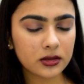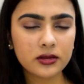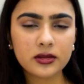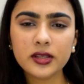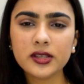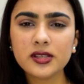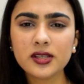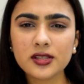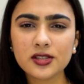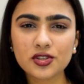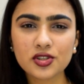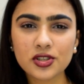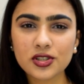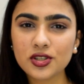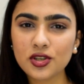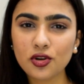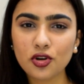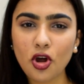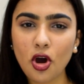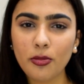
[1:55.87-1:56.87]
this is
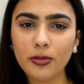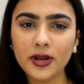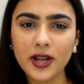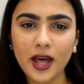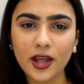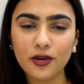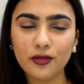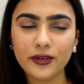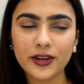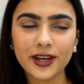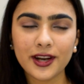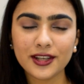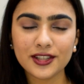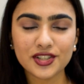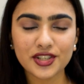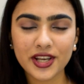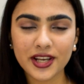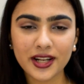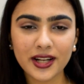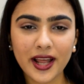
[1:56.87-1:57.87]
just a normal aloe vera
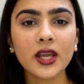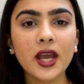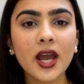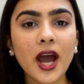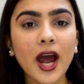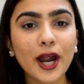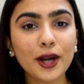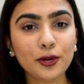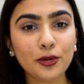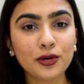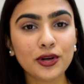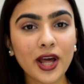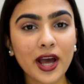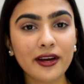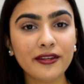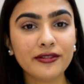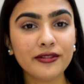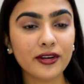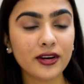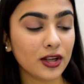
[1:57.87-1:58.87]
gel. I don't
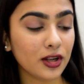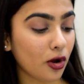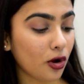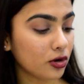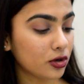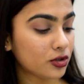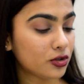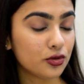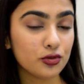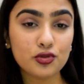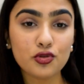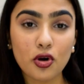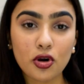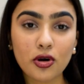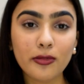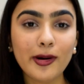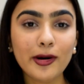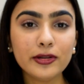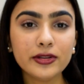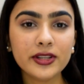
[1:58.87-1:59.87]
have a lot to talk
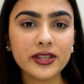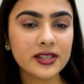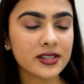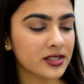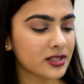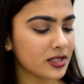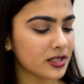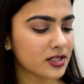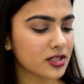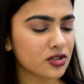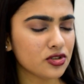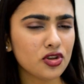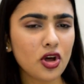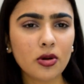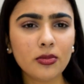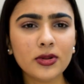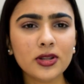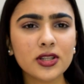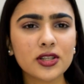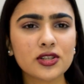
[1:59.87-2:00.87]
about this. This is
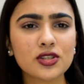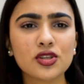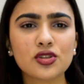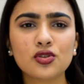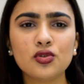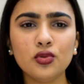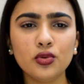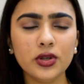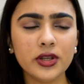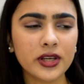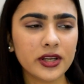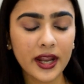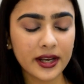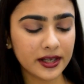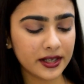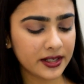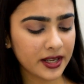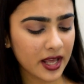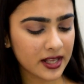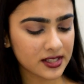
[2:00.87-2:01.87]
normal, this is cooling, and
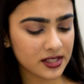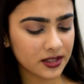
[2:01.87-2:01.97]
it has